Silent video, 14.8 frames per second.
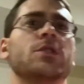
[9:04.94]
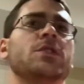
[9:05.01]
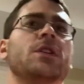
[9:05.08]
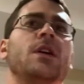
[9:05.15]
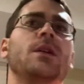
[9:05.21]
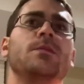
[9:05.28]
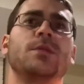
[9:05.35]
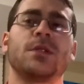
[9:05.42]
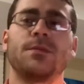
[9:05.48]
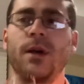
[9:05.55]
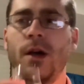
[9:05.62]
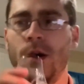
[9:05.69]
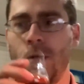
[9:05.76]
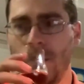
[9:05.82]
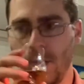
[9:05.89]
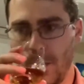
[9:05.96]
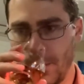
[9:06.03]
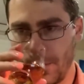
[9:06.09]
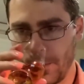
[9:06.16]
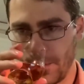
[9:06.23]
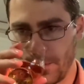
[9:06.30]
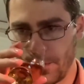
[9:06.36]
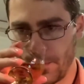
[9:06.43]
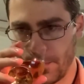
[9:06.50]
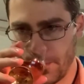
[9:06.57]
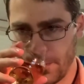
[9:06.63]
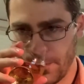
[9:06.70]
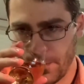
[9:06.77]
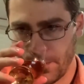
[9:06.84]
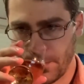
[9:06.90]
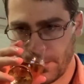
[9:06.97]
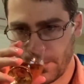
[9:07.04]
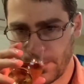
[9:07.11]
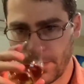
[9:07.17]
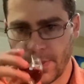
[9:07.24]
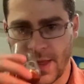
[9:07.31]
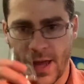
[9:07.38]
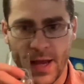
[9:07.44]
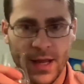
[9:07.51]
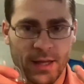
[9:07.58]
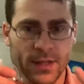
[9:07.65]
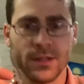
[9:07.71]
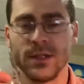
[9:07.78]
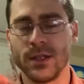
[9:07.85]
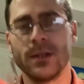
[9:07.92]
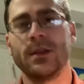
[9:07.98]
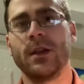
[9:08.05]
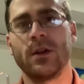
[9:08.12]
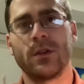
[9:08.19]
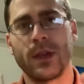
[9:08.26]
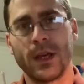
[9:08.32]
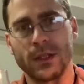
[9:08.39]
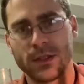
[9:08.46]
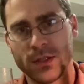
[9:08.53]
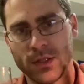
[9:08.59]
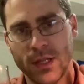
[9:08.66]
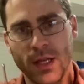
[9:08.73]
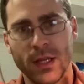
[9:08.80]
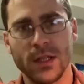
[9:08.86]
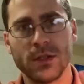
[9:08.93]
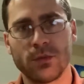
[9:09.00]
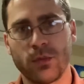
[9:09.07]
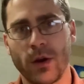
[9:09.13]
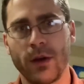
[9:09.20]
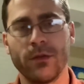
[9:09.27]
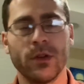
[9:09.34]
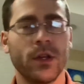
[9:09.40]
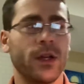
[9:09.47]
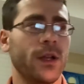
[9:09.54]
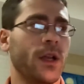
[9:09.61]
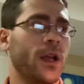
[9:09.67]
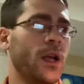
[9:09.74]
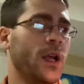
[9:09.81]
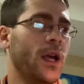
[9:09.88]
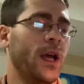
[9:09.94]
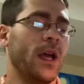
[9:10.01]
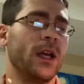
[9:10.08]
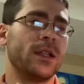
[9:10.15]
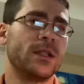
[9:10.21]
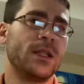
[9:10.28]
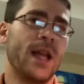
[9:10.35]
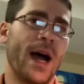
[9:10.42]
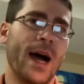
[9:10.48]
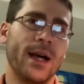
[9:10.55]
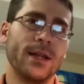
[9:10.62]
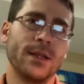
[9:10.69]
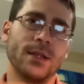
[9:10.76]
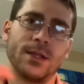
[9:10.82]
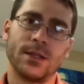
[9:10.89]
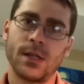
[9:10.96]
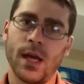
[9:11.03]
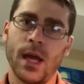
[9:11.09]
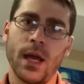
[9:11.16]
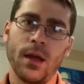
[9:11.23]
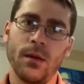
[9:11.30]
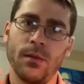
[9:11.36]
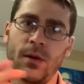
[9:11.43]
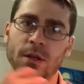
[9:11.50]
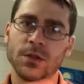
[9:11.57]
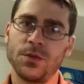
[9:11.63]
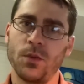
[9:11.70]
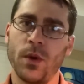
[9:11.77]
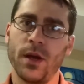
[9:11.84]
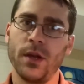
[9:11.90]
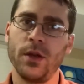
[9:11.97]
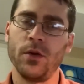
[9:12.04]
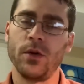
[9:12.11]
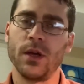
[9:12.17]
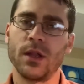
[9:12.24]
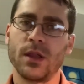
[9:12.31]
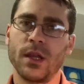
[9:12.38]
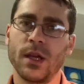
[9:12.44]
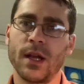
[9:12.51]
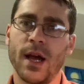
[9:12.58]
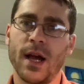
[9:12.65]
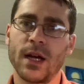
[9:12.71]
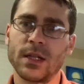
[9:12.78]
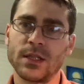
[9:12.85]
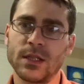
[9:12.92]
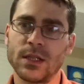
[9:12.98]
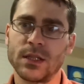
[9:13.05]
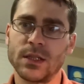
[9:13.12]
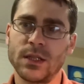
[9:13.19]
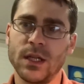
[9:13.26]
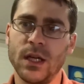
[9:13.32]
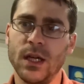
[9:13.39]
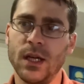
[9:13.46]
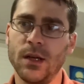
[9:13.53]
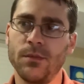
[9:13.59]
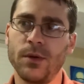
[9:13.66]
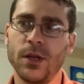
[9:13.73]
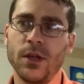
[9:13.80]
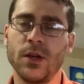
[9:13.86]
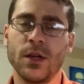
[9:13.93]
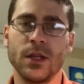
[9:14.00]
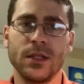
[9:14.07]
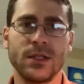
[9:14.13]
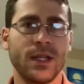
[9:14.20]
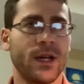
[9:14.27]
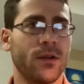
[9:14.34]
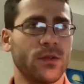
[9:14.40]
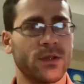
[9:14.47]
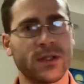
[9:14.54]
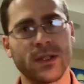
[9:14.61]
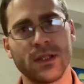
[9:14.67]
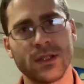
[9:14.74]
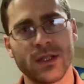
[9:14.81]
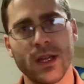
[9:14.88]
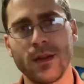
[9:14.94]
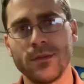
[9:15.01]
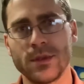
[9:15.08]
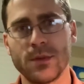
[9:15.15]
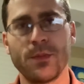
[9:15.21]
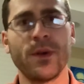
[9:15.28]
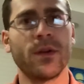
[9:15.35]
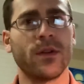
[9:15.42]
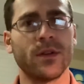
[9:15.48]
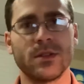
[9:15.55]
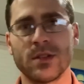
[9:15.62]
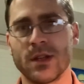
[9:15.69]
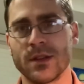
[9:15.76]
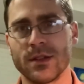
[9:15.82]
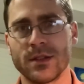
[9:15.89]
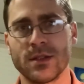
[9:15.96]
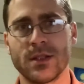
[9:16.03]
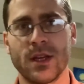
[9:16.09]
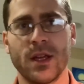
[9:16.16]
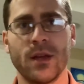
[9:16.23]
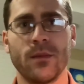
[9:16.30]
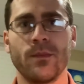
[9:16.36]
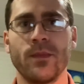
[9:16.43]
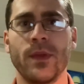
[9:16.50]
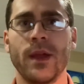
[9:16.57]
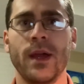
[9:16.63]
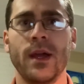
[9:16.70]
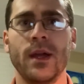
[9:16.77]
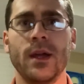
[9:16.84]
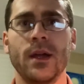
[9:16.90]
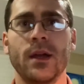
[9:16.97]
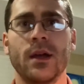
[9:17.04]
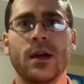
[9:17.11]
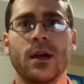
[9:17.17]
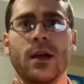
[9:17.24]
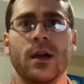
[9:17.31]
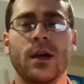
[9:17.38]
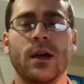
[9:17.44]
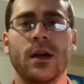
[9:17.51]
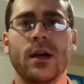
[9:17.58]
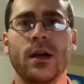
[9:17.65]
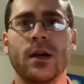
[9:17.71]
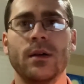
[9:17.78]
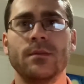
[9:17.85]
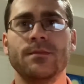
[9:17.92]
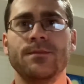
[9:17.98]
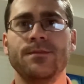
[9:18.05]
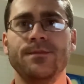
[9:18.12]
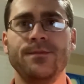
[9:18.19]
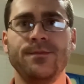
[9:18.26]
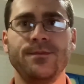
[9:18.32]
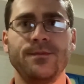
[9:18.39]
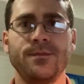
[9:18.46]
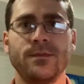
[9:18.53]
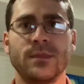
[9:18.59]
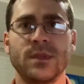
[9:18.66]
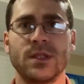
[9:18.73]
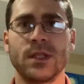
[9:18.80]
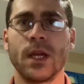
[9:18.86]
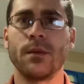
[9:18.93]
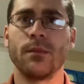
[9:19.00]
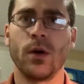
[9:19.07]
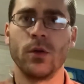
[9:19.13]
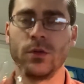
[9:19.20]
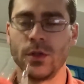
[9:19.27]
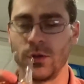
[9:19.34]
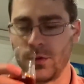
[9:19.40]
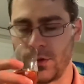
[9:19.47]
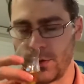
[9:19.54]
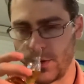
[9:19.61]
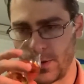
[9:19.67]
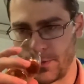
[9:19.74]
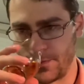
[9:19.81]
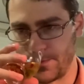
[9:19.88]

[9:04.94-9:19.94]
type smell. That is in there. That is prevalent. It's not the same as when you get the anCnoc 16, but you can tell it's the same spirit. It's got the same mojo to it.